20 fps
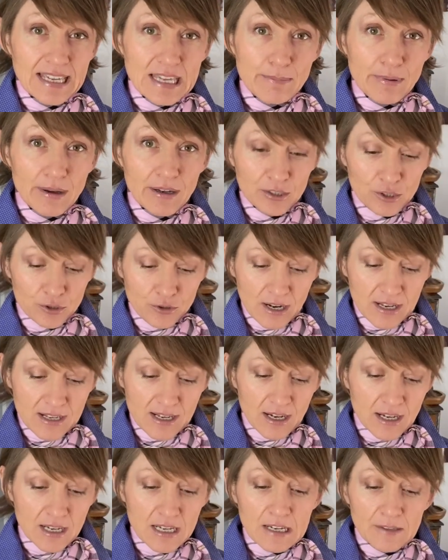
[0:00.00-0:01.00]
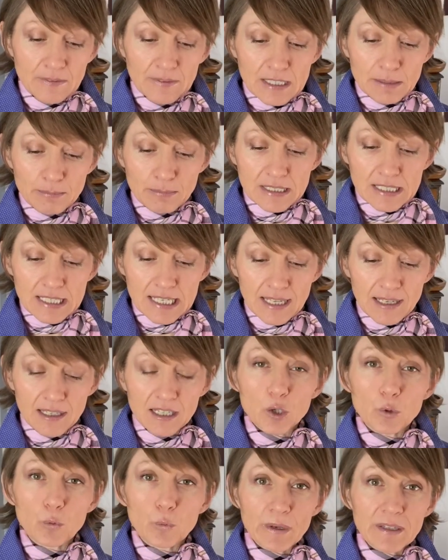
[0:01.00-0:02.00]
eBay Australia, these
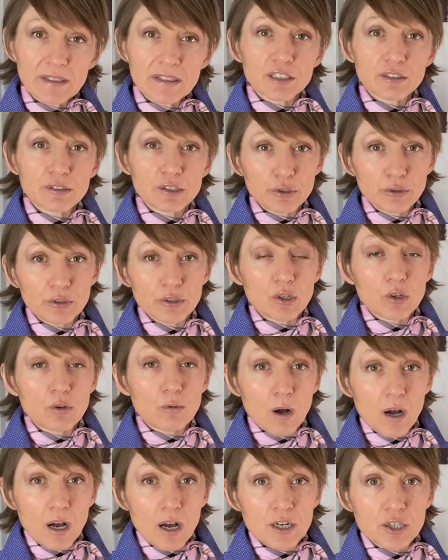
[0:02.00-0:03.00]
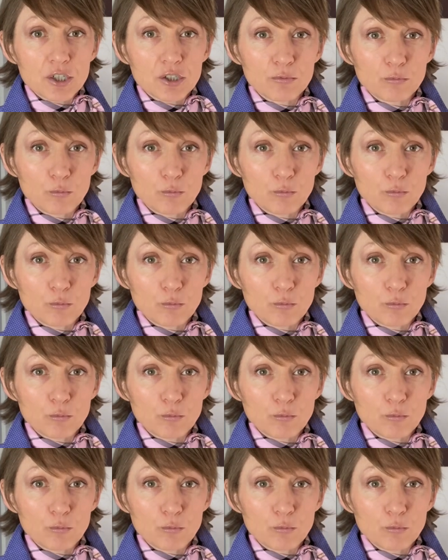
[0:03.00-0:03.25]
particular Winsor & Newton gouache